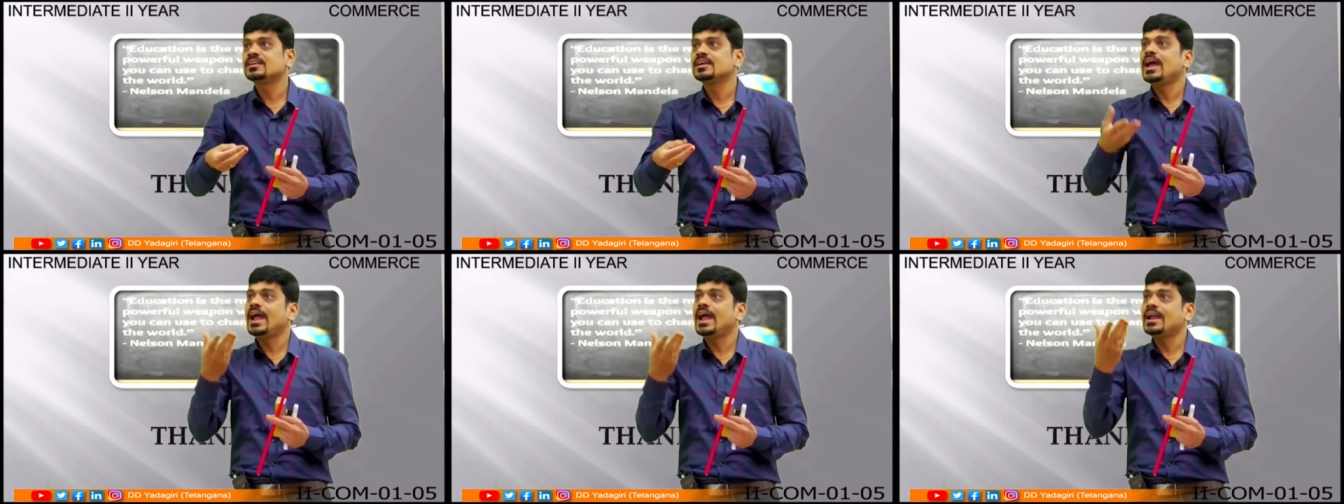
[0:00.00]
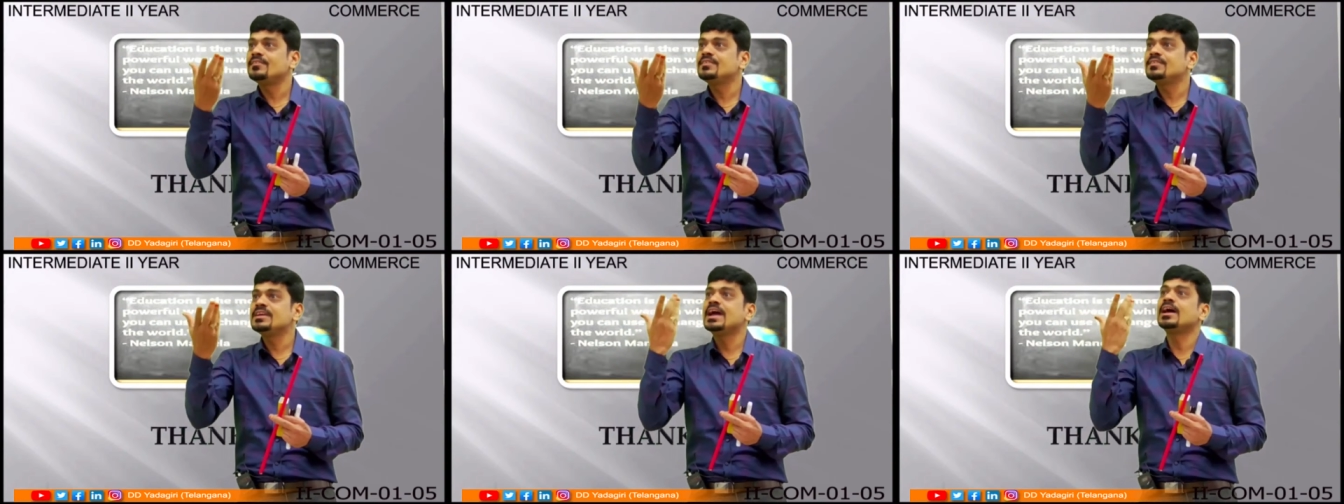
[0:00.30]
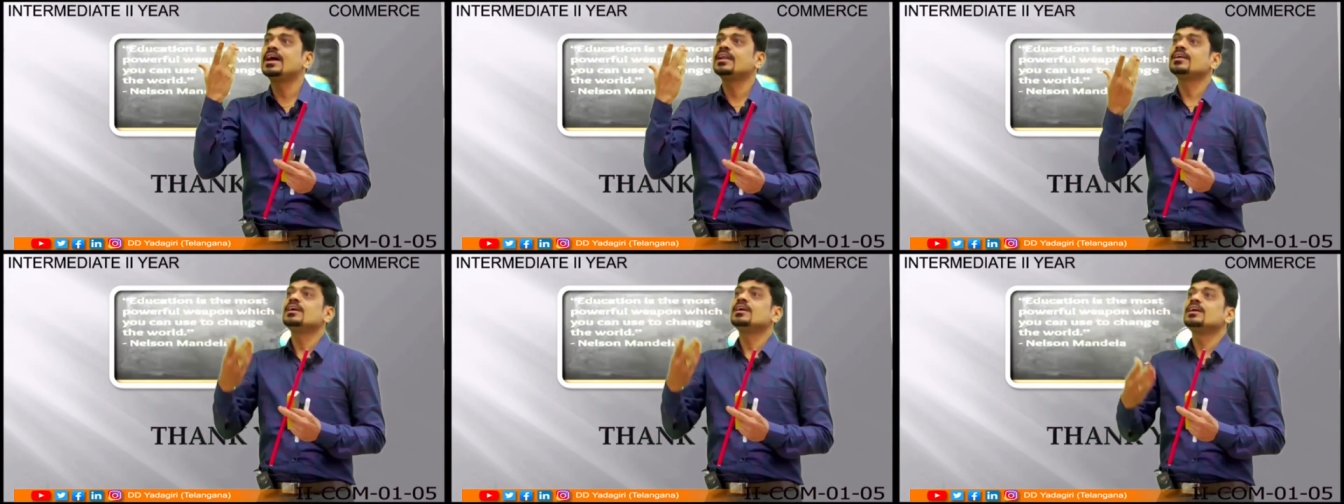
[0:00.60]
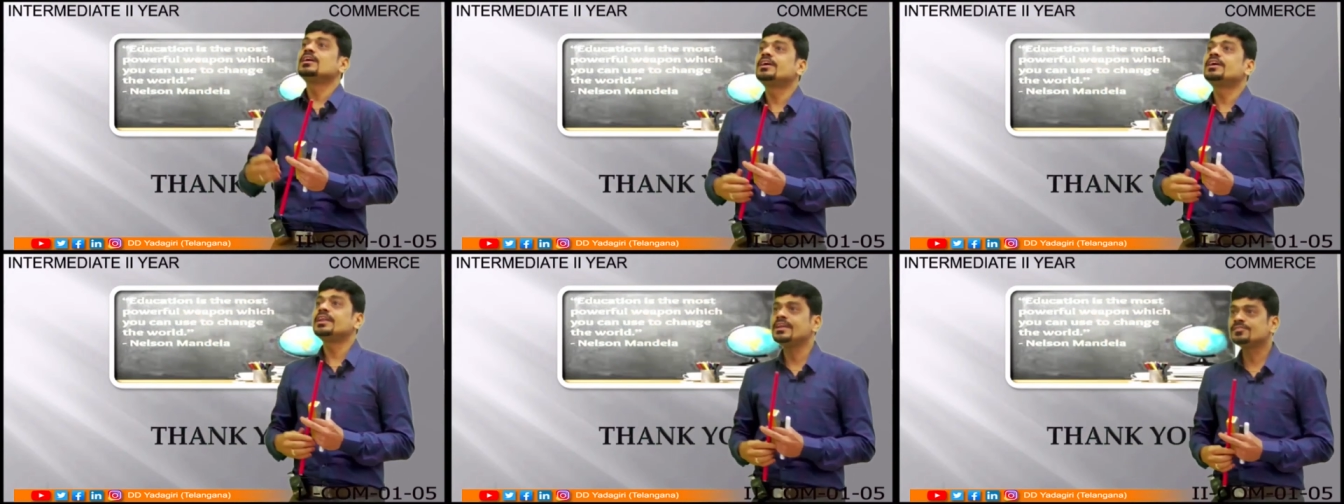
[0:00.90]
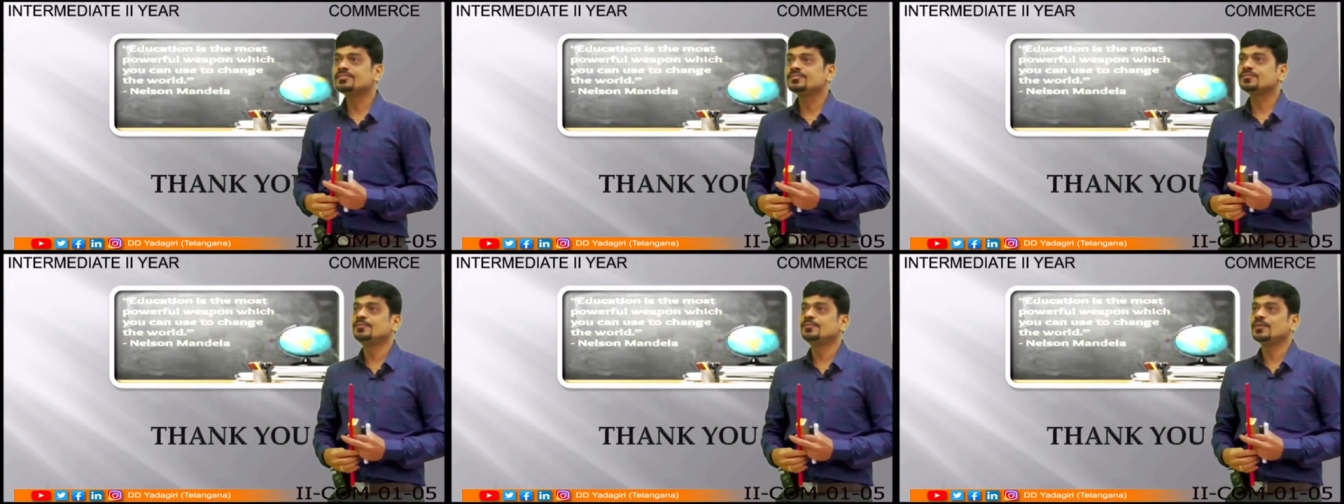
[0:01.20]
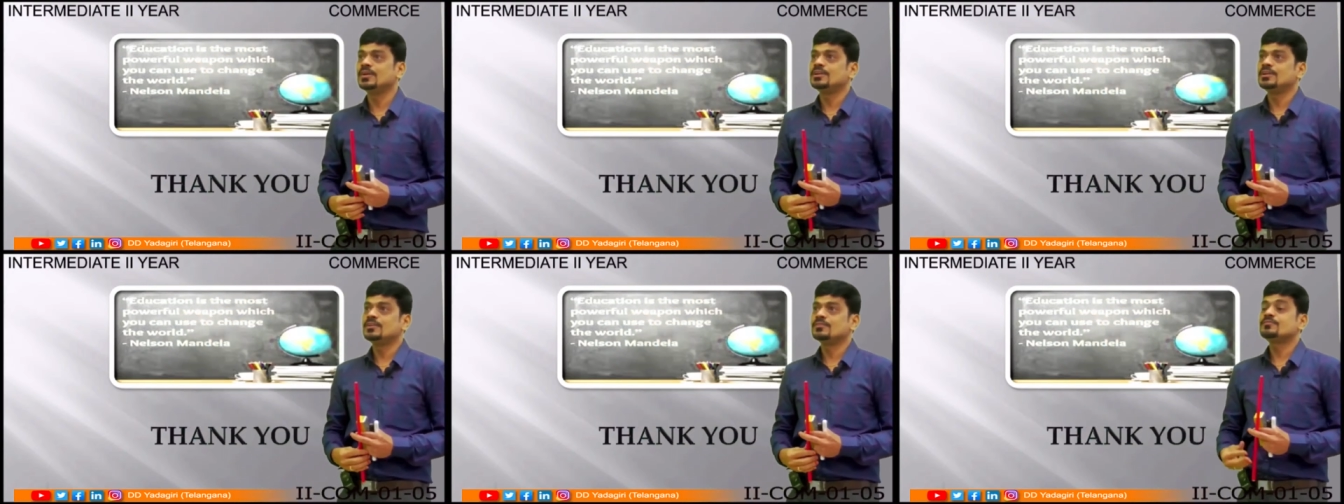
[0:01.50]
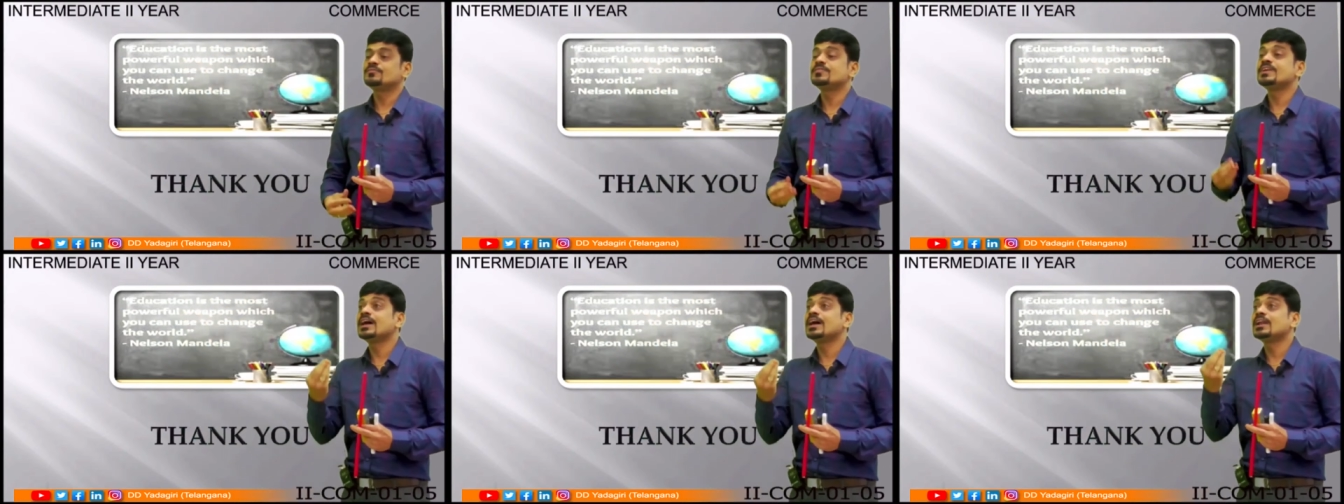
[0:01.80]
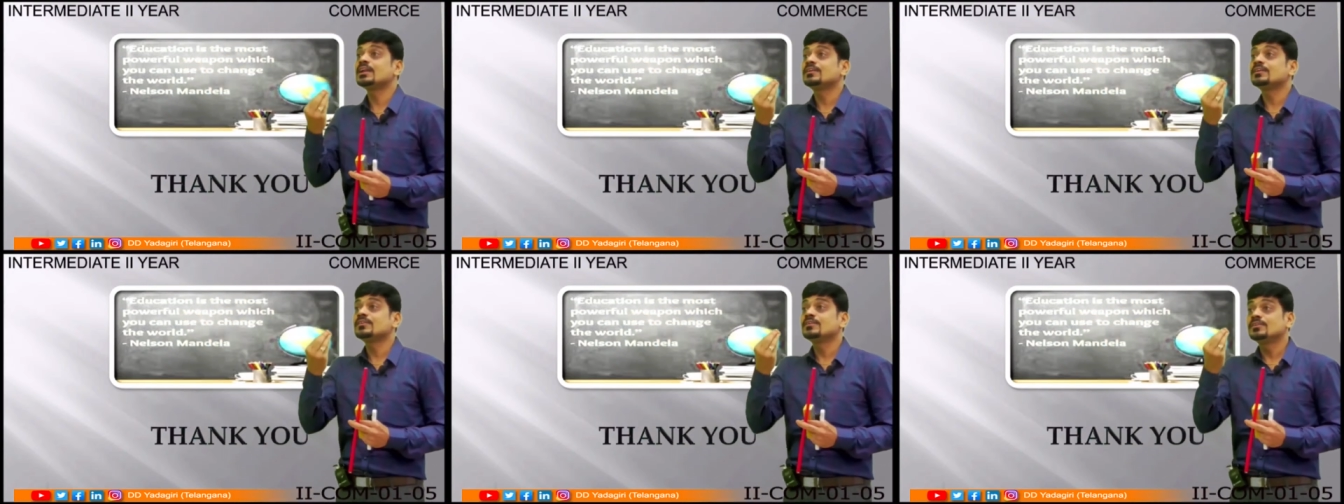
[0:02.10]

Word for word: And we are graceful, we are,